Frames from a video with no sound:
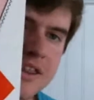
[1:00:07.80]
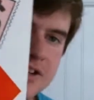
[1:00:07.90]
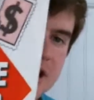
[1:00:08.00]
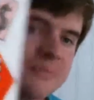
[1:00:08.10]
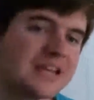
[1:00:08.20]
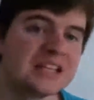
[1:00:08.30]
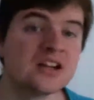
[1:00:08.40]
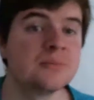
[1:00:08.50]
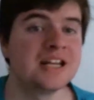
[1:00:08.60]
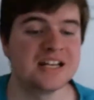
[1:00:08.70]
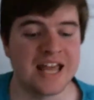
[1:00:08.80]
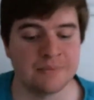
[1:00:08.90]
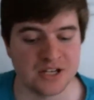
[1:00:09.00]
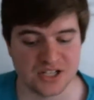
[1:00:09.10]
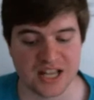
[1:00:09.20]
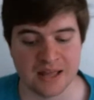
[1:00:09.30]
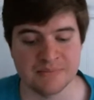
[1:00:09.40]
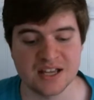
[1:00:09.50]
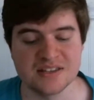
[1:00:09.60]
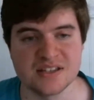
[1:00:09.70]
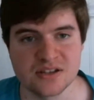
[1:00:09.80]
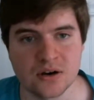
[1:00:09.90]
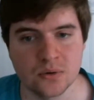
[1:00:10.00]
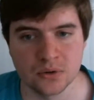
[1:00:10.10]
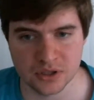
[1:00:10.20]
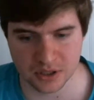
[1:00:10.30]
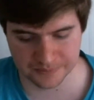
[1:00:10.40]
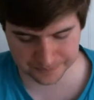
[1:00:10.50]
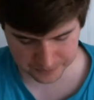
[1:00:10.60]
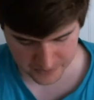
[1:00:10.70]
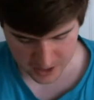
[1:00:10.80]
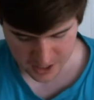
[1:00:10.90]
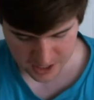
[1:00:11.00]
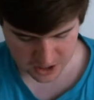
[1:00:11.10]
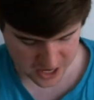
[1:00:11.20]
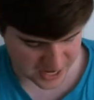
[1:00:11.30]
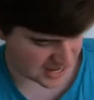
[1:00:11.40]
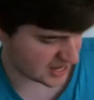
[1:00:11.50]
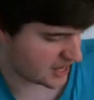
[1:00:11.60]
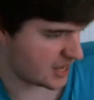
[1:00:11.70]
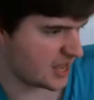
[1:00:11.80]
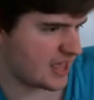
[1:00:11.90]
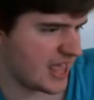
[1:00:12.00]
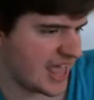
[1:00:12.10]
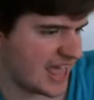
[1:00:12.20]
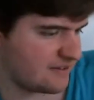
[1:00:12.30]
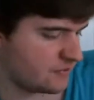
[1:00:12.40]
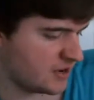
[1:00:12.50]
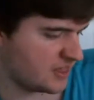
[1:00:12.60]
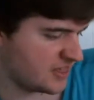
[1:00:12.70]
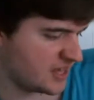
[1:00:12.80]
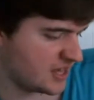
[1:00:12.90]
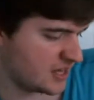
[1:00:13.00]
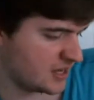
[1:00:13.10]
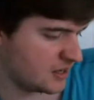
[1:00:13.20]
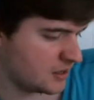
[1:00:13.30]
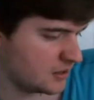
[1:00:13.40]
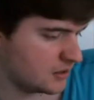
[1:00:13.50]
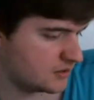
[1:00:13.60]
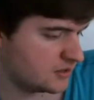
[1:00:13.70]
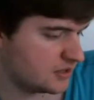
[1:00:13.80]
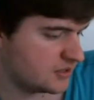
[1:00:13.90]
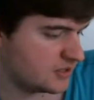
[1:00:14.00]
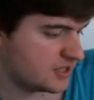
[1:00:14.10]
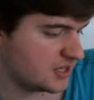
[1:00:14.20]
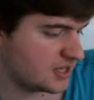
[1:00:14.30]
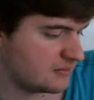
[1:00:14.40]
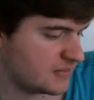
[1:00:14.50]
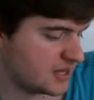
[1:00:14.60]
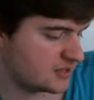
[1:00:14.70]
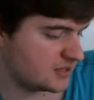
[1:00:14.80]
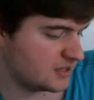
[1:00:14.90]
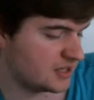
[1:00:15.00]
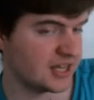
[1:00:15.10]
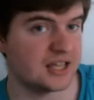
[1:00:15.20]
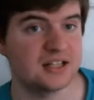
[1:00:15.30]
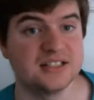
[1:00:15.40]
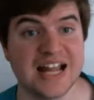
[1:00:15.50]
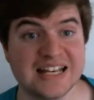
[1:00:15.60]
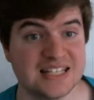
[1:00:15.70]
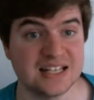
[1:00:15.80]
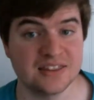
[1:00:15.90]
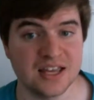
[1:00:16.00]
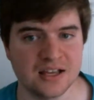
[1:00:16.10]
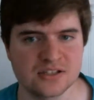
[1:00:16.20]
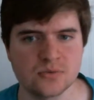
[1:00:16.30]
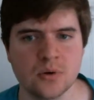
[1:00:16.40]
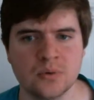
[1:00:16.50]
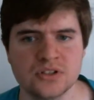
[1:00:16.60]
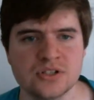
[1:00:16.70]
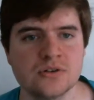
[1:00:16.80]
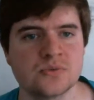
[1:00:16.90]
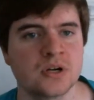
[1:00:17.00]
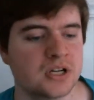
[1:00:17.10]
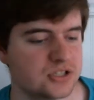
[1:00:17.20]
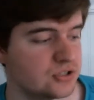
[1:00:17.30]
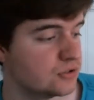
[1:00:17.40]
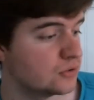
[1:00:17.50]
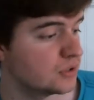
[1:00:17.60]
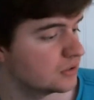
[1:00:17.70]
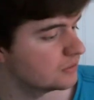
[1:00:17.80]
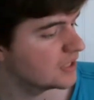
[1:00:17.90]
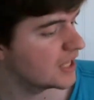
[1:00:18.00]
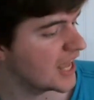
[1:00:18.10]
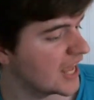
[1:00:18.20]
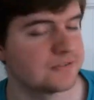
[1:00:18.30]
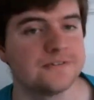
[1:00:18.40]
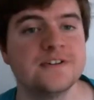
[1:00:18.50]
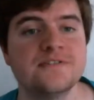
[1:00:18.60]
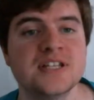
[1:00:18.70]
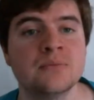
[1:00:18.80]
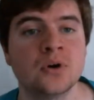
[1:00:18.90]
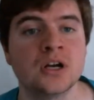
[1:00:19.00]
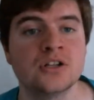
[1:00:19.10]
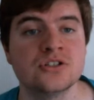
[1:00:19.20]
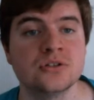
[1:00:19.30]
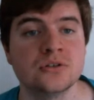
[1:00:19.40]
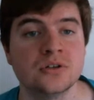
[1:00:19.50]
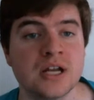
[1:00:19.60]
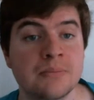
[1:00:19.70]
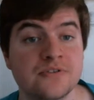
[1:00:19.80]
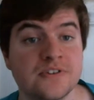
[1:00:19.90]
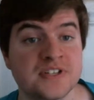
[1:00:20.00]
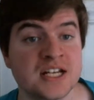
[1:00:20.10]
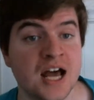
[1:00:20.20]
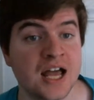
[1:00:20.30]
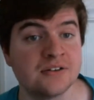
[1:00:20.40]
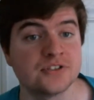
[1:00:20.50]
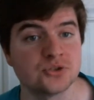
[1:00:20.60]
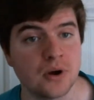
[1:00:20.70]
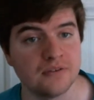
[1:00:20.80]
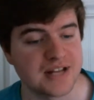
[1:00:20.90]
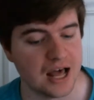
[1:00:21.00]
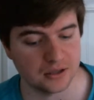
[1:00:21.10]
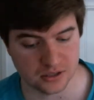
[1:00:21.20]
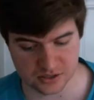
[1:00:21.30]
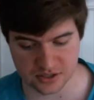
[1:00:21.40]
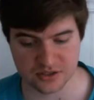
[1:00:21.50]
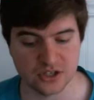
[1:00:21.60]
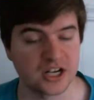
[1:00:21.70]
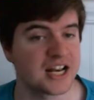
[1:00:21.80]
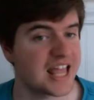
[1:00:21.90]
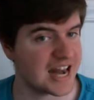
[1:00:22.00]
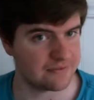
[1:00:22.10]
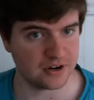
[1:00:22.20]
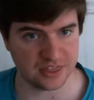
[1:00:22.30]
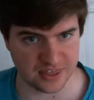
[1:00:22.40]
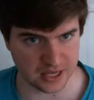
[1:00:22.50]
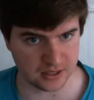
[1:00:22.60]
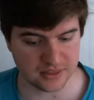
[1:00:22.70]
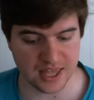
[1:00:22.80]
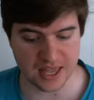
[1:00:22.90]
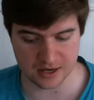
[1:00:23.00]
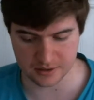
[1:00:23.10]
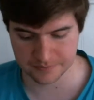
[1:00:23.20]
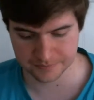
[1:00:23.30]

There's going to be a little bit of damage again because these are older. You're getting everything. So let's see, that makes it like 19 things. So what we'll do is we're going to do, I have it for 15. We're going to do number 59 for $12. So you're going to get everything that